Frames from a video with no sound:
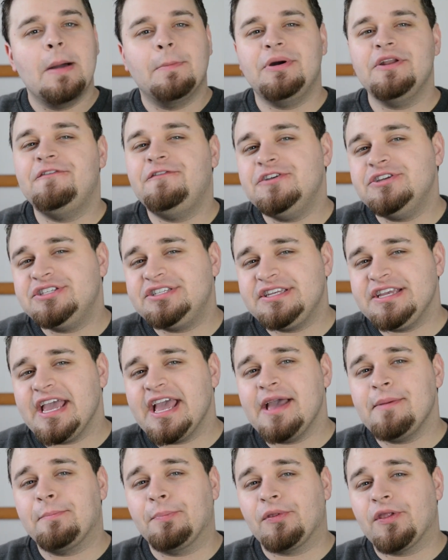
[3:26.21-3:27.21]
but if you
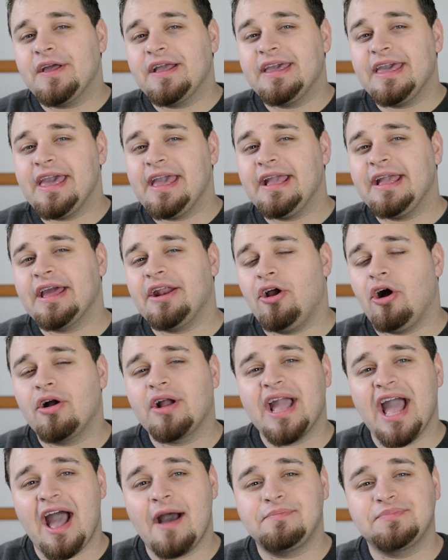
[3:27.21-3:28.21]
see a blinking, in all
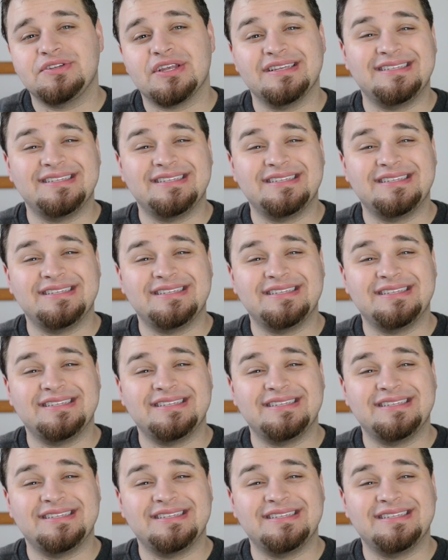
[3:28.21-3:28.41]
caps,